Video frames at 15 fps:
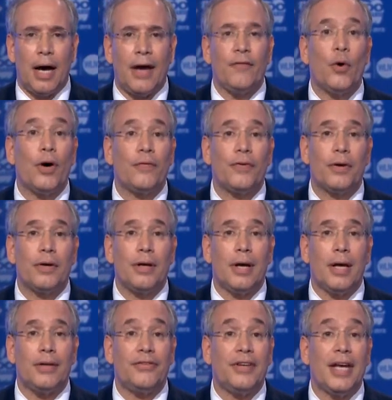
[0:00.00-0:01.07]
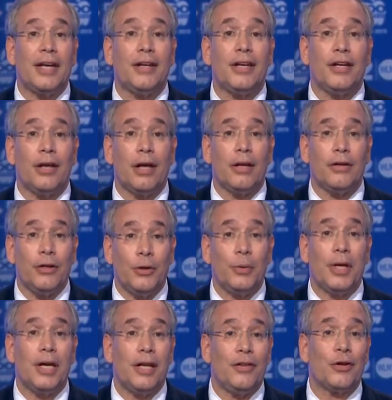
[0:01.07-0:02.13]
I've offered a Sandy
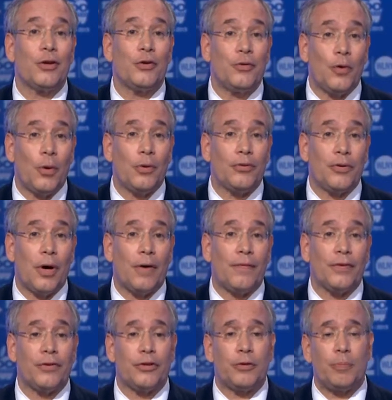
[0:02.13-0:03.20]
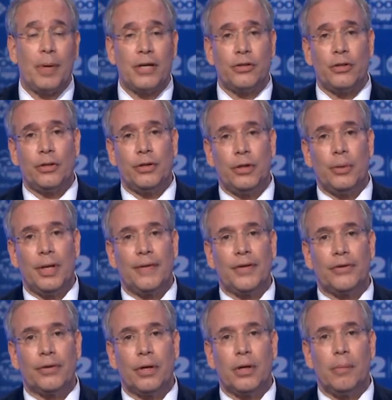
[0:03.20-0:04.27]
unit in the controller's office, a special unit
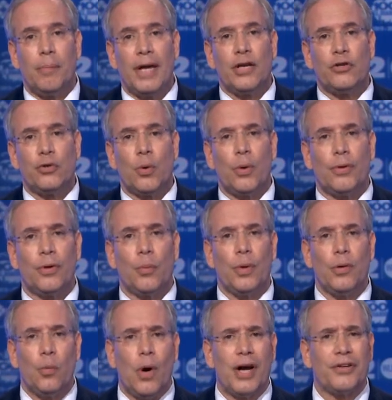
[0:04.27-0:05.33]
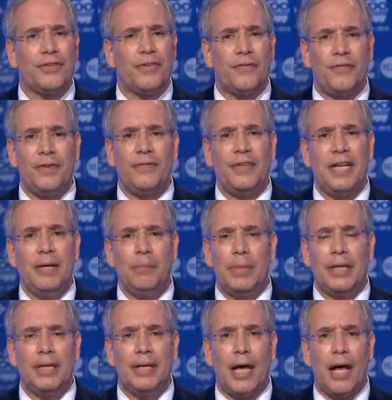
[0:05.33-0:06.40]
that's going to make sure that we watch the $15
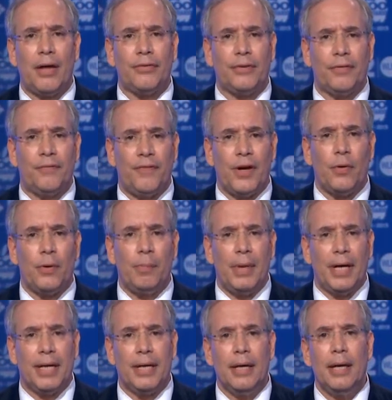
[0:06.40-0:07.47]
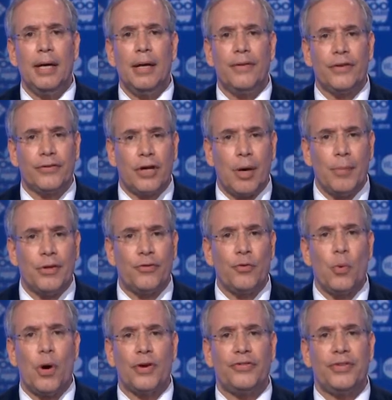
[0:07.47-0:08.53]
billion in federal money that's coming
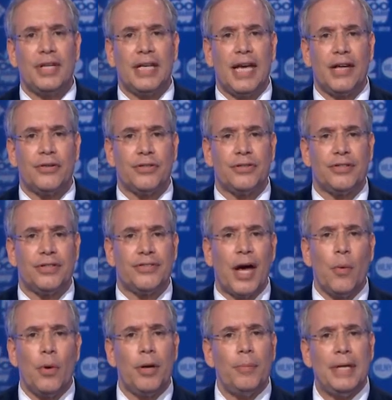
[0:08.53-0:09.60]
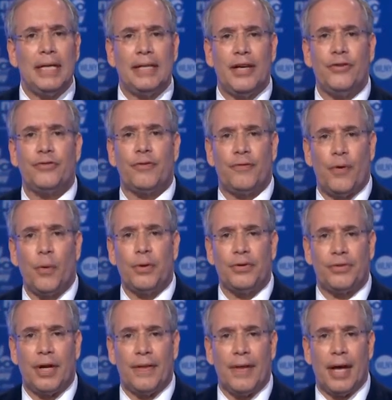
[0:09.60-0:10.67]
through our city agencies. I want to be laser
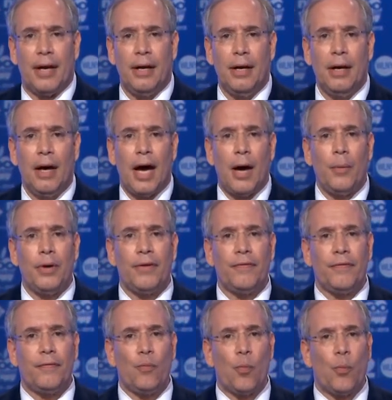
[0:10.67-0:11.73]
focused on that. I want to